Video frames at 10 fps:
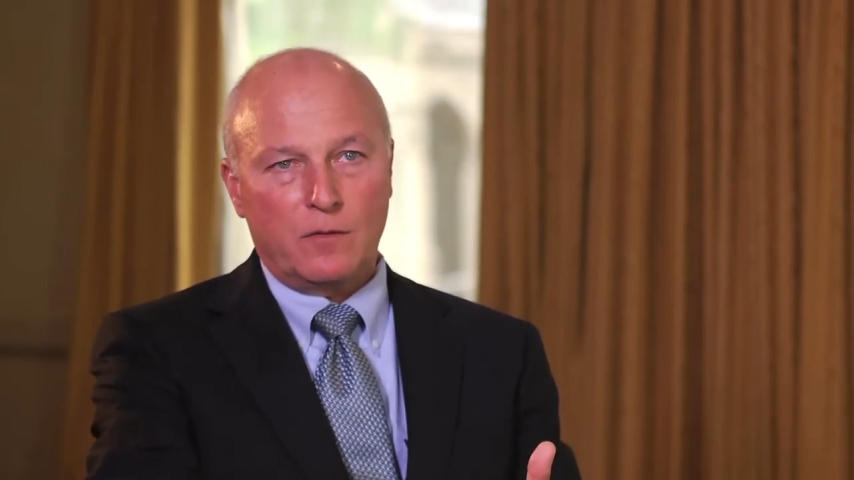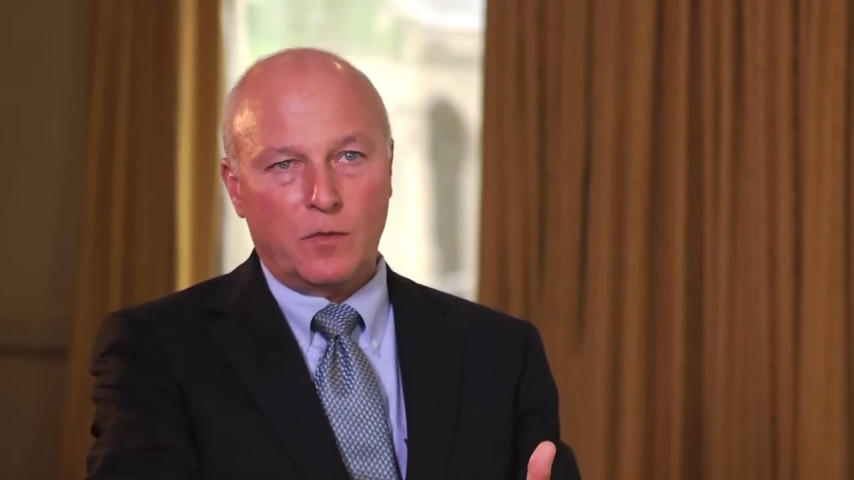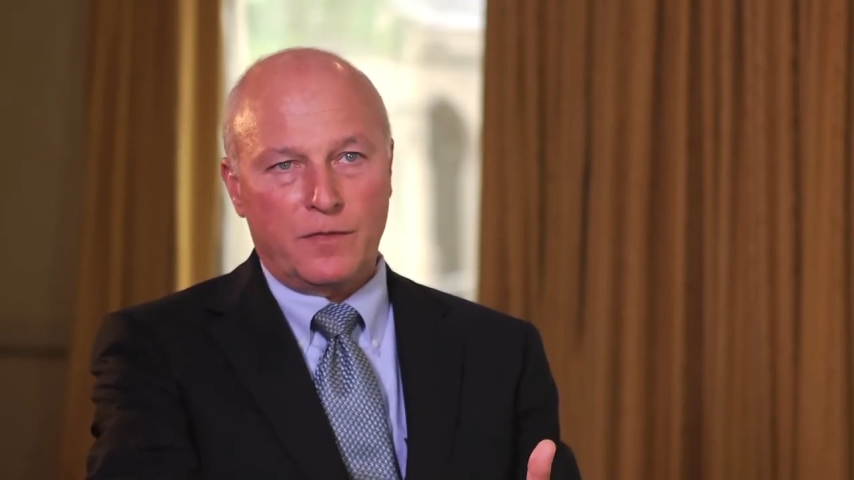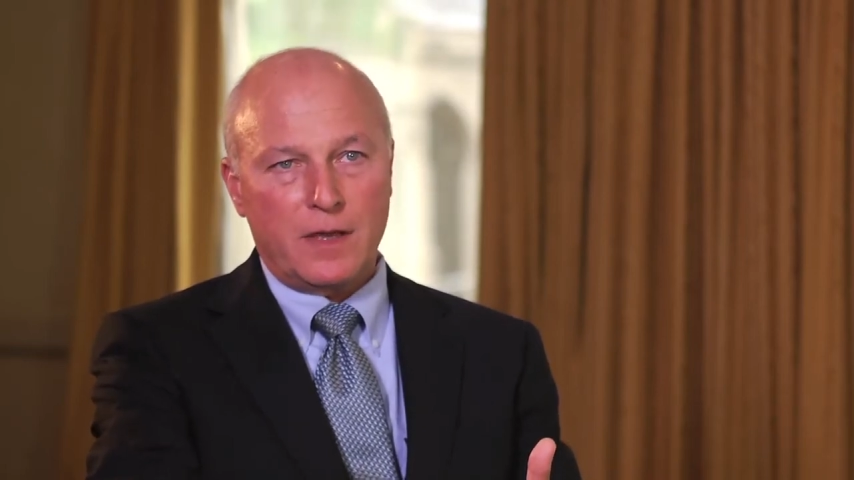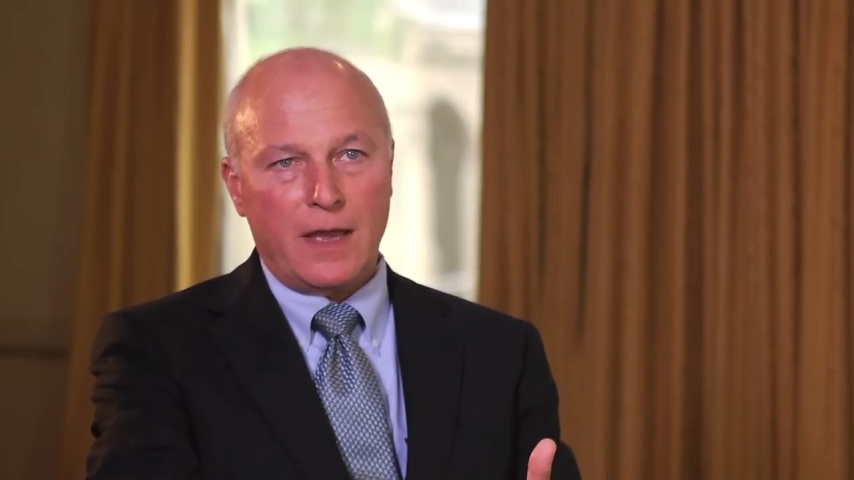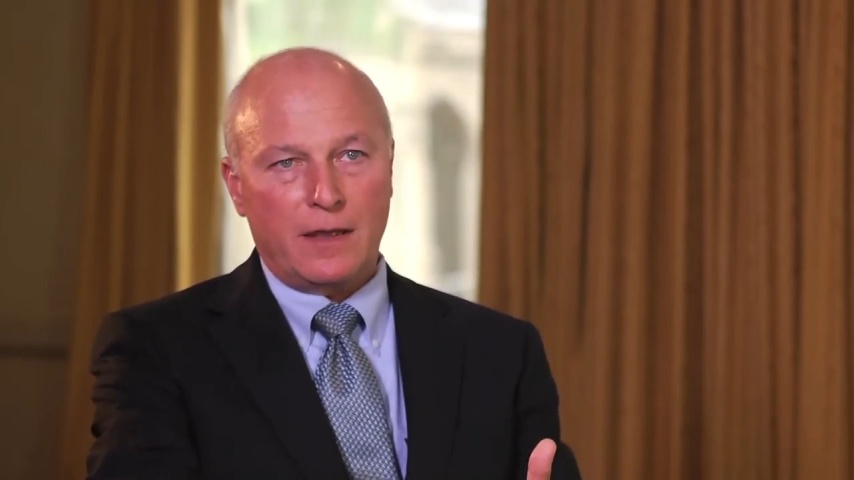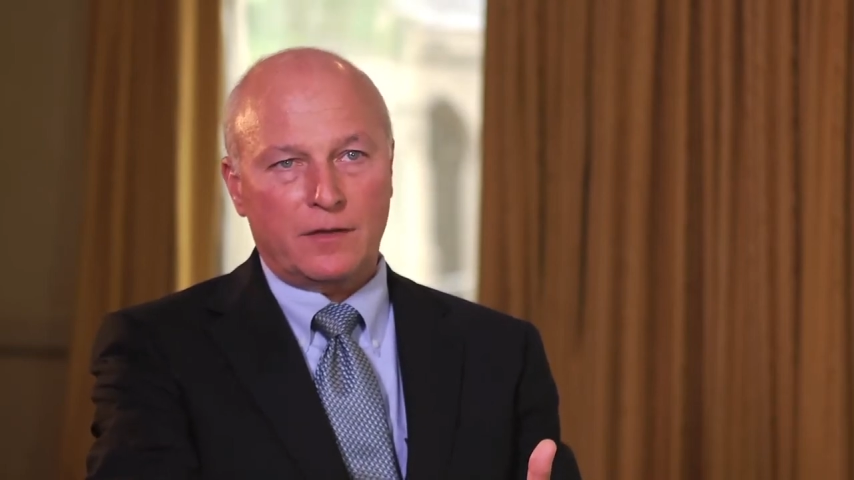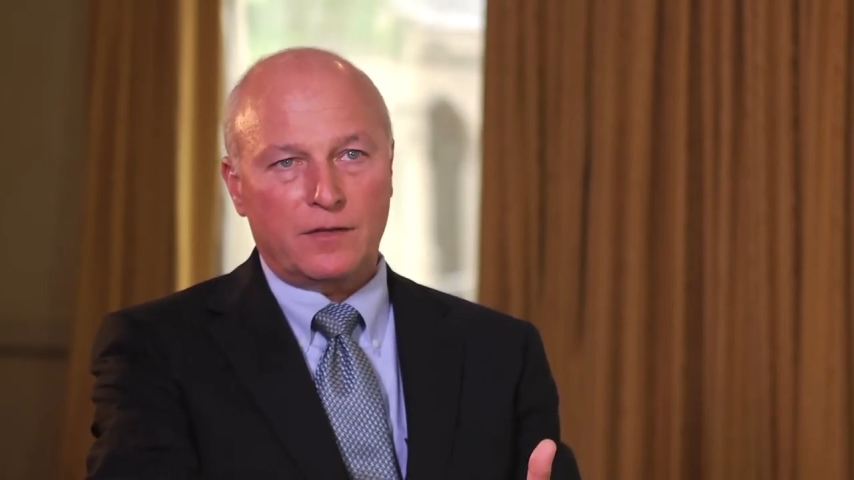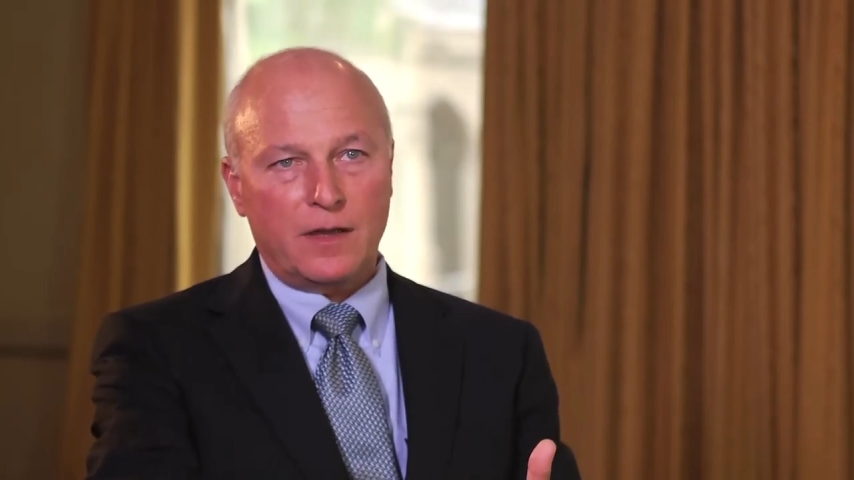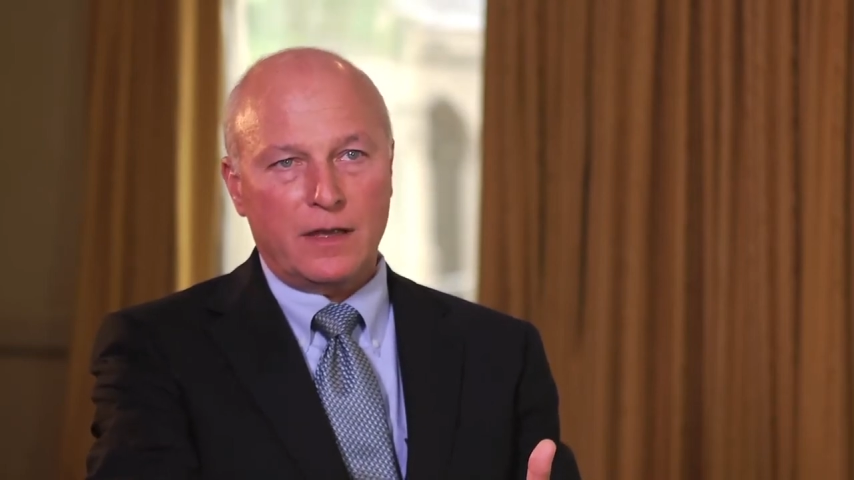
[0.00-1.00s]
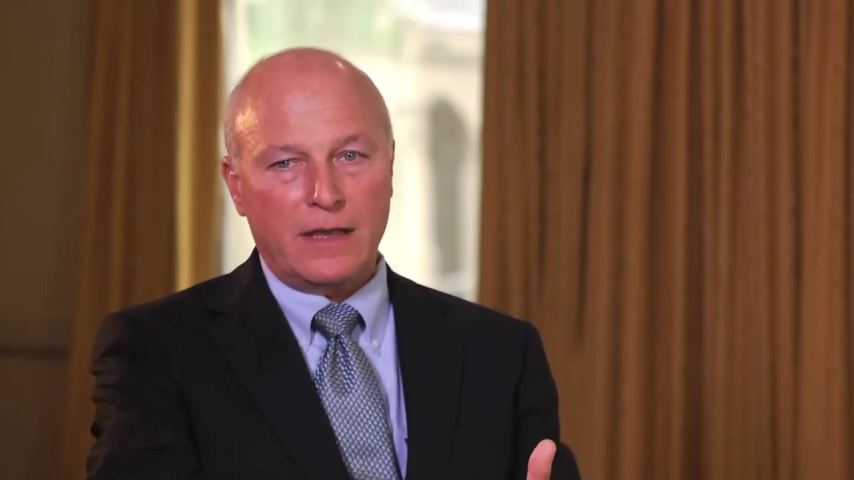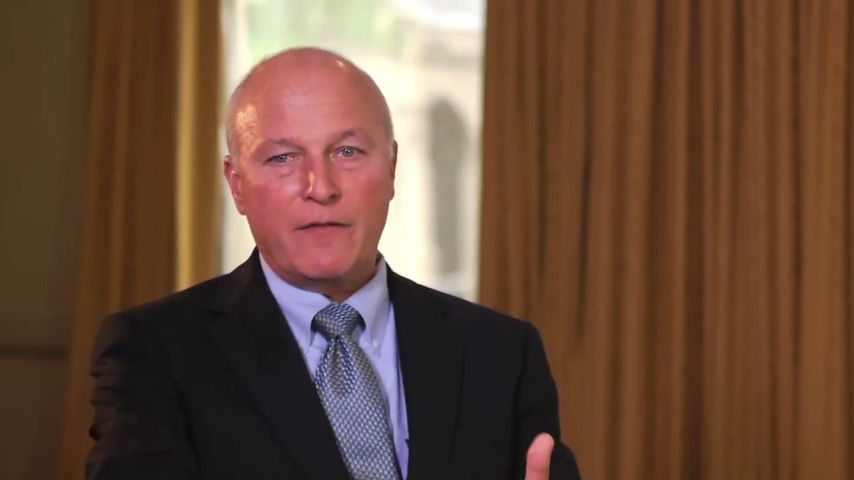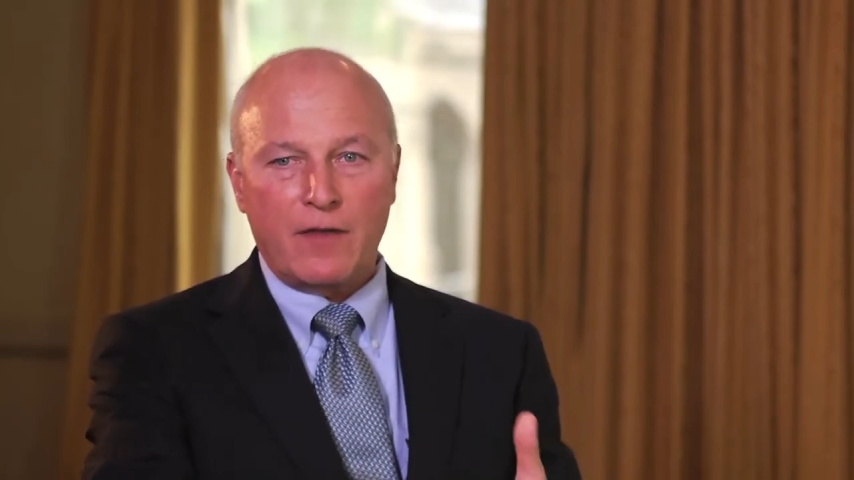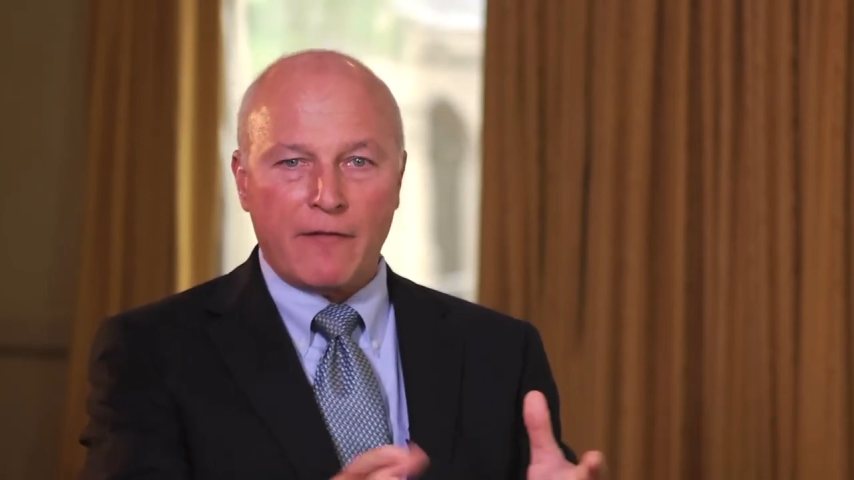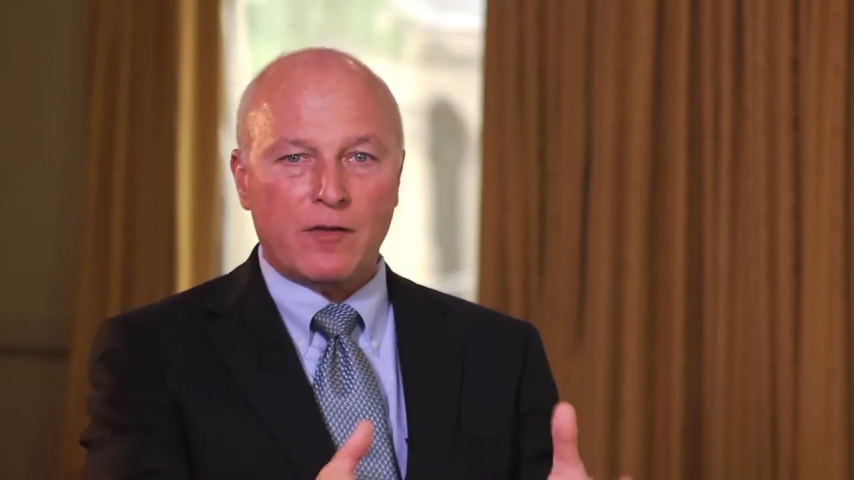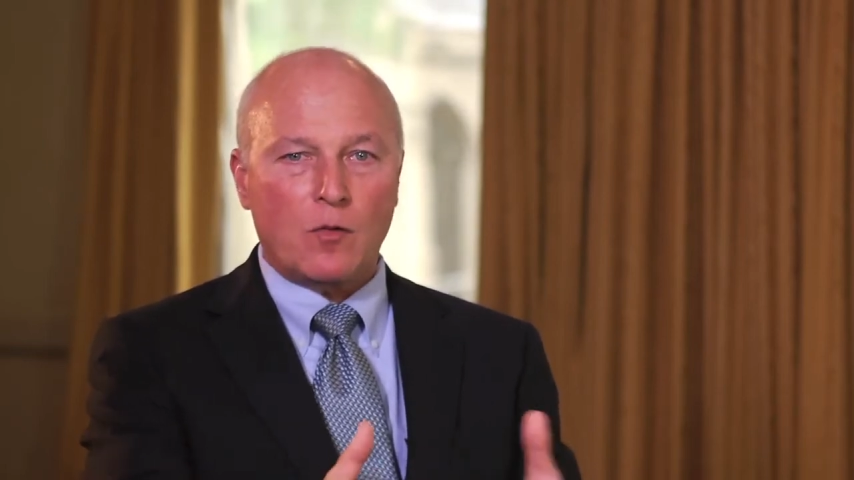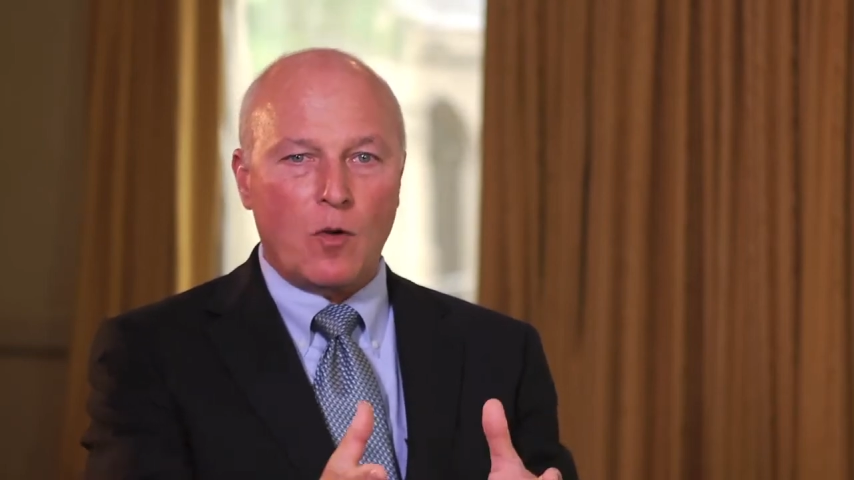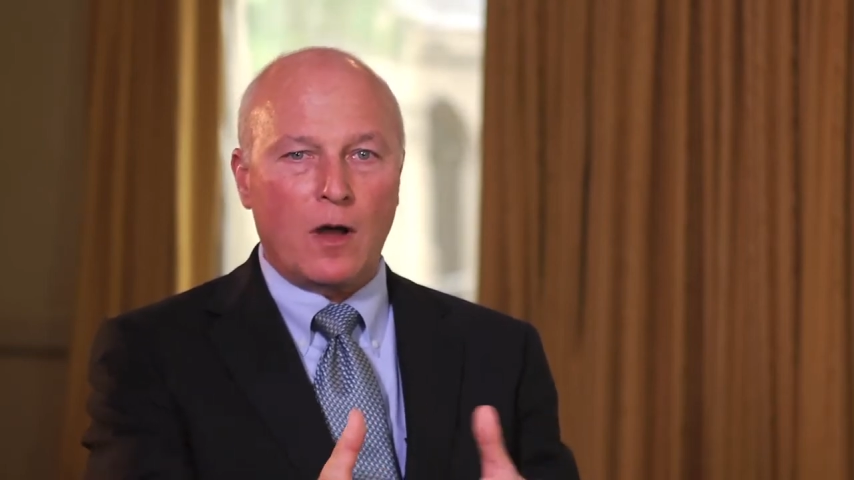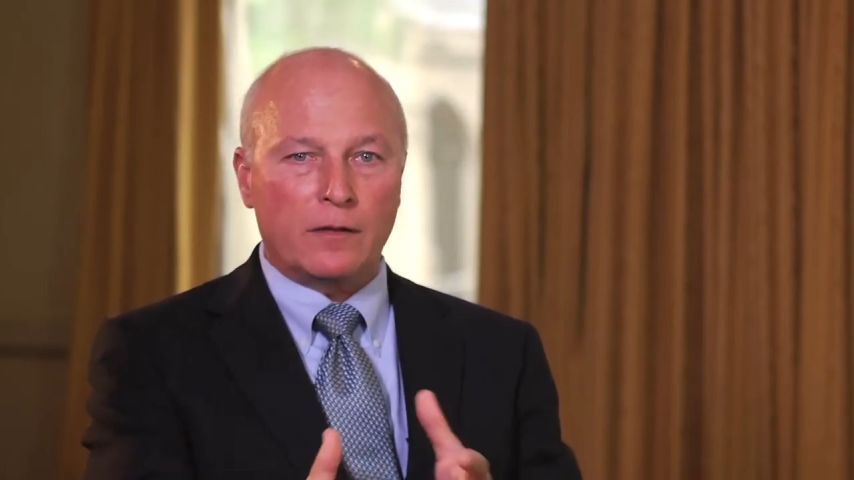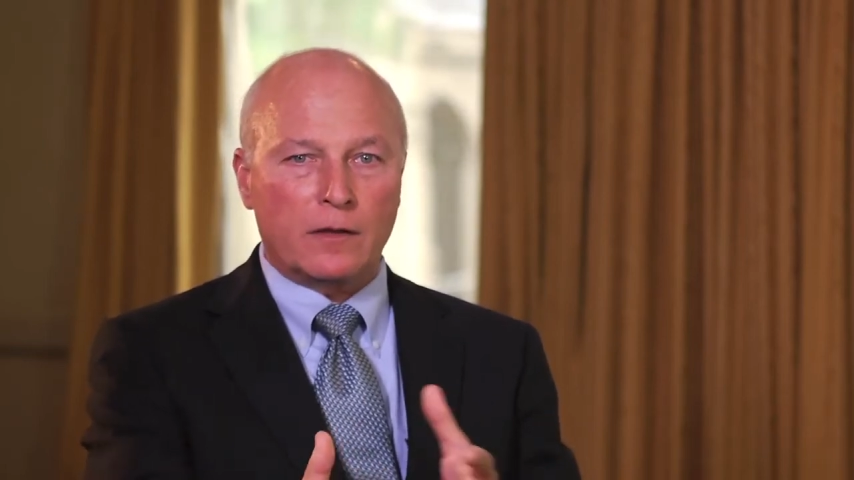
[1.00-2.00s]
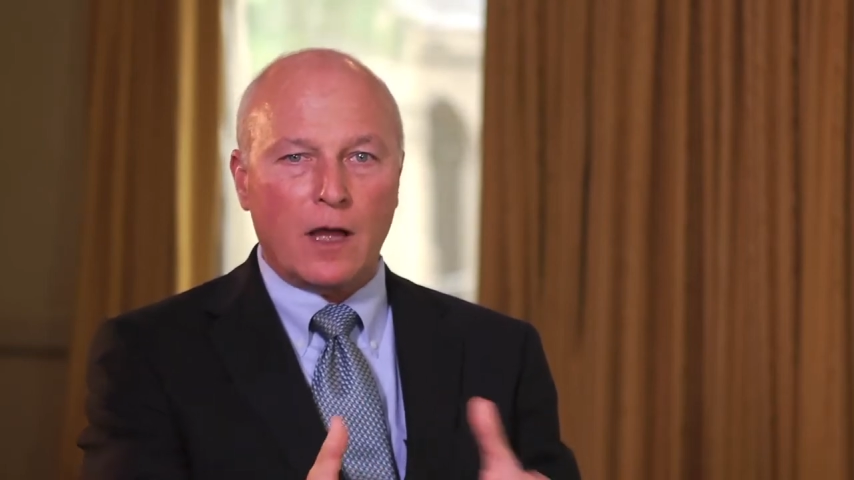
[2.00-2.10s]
with the ASC if everyone